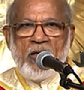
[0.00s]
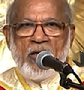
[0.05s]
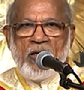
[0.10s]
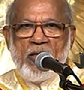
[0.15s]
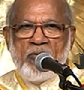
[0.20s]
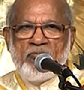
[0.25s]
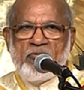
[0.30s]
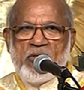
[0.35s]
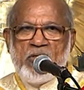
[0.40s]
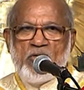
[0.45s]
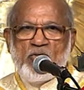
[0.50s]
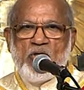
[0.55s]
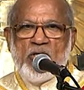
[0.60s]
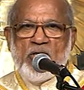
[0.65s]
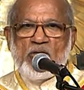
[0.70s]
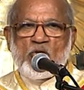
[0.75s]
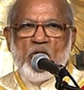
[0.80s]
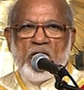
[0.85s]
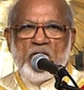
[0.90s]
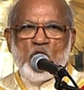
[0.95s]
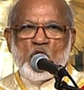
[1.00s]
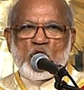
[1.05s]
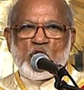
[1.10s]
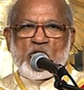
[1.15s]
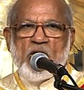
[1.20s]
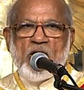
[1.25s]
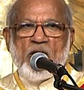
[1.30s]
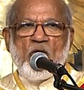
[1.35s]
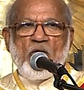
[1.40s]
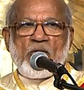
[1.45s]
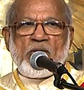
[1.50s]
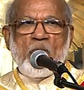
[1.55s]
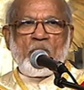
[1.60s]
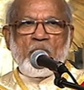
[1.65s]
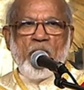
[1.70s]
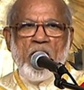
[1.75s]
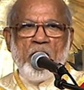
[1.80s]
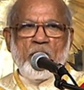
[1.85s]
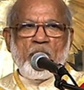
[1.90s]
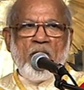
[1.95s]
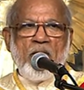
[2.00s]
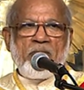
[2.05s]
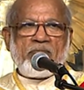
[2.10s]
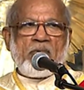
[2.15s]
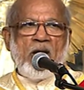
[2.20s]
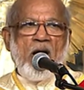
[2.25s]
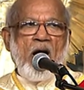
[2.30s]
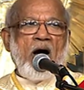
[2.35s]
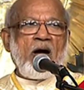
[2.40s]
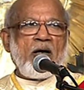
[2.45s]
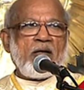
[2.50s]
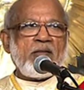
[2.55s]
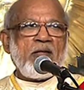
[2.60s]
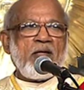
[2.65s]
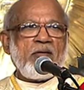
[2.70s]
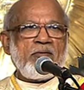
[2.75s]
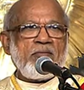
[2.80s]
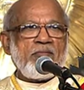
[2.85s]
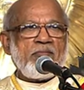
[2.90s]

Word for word: If this is the history of the people of God,